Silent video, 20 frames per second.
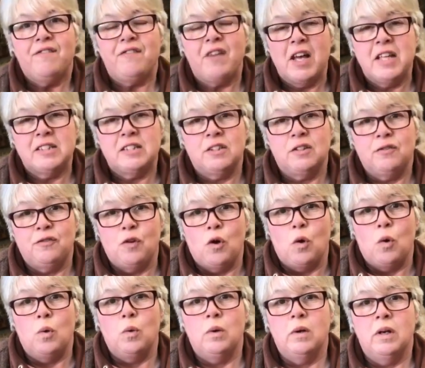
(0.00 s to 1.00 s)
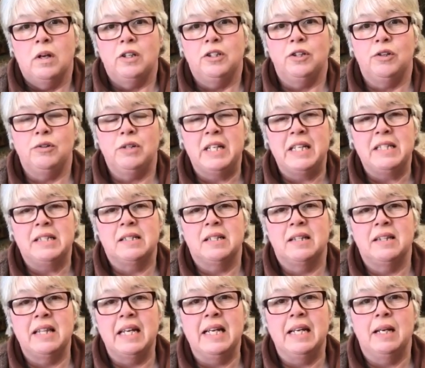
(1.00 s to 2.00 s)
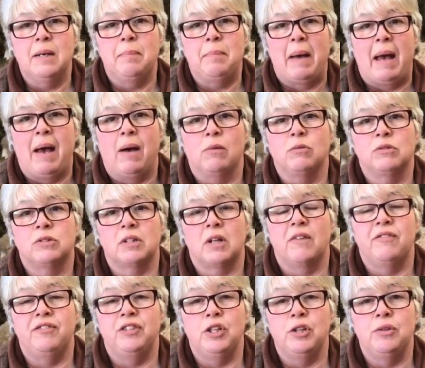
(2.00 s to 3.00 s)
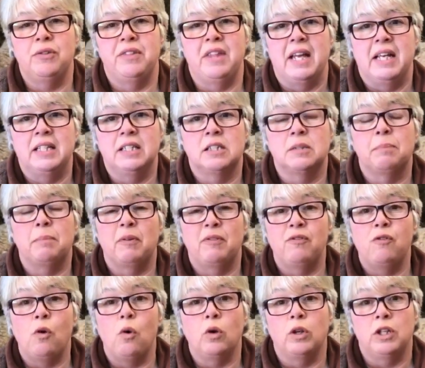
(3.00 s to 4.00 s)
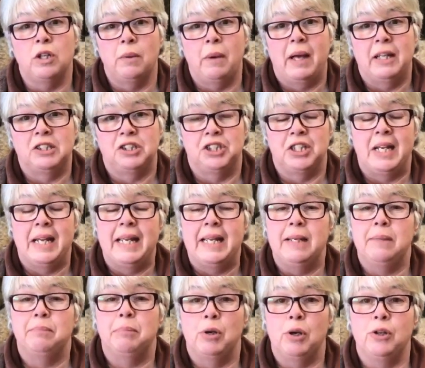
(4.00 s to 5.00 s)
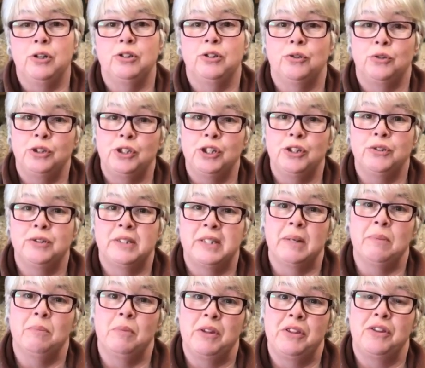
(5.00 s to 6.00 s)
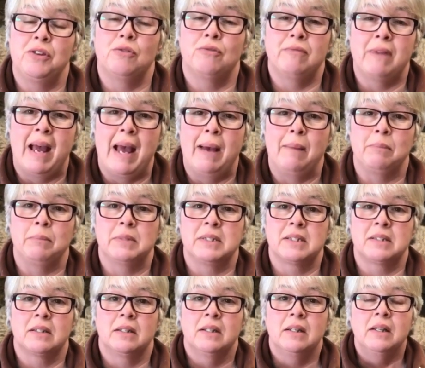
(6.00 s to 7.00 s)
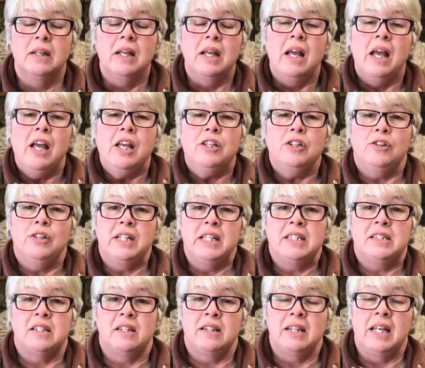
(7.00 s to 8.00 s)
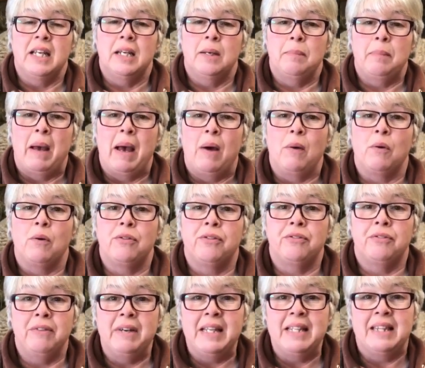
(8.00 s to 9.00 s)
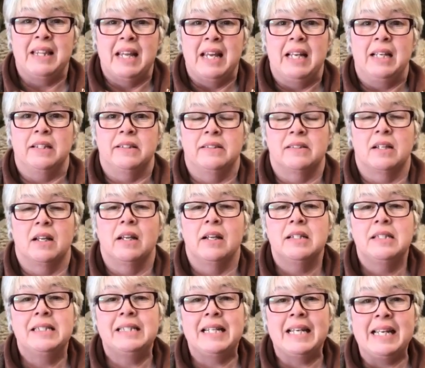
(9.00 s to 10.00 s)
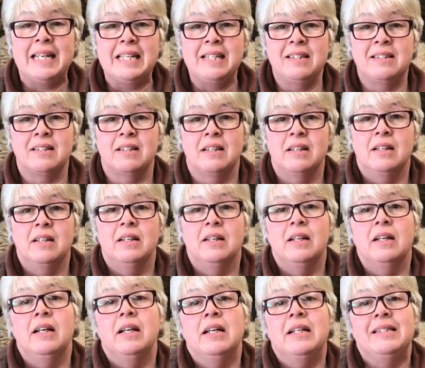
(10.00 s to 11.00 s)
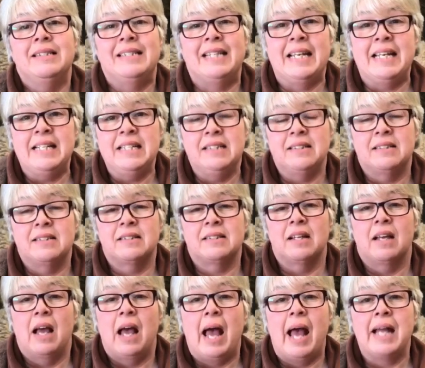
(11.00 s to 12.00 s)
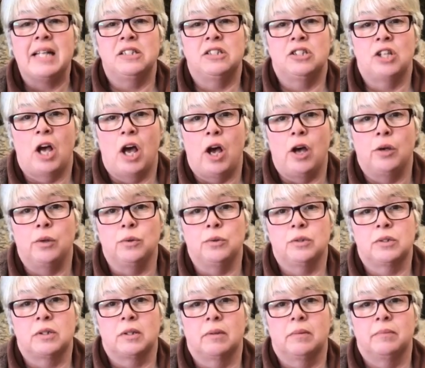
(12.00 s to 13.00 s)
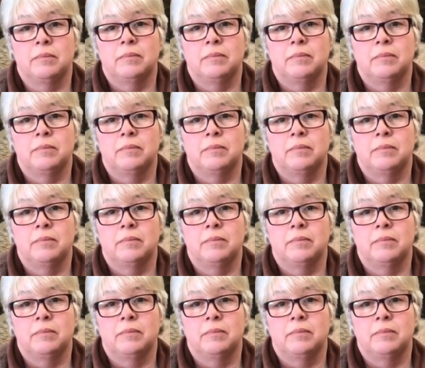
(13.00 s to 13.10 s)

First of all, you need to think about a few things before you actually put your ewes in with your rams. You need to think about three things: teeth, teats, and toes.